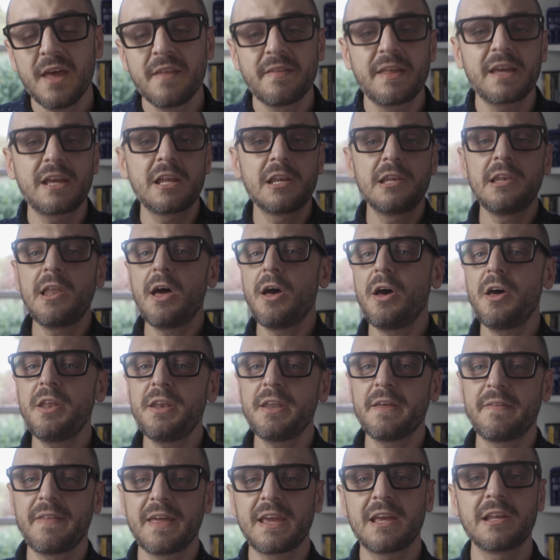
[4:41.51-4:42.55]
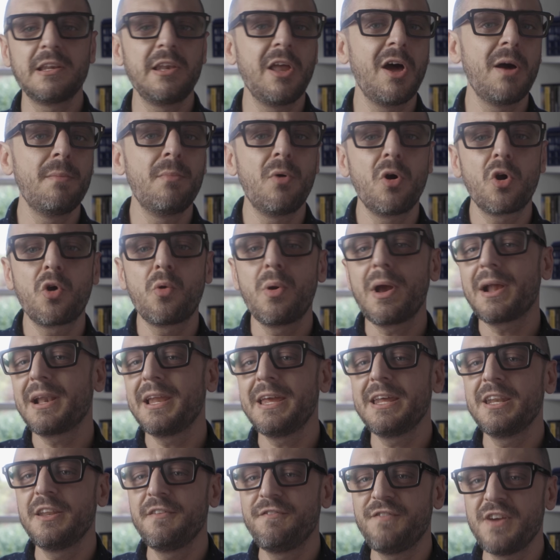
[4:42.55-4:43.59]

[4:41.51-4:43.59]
They can learn, and they can learn more quickly and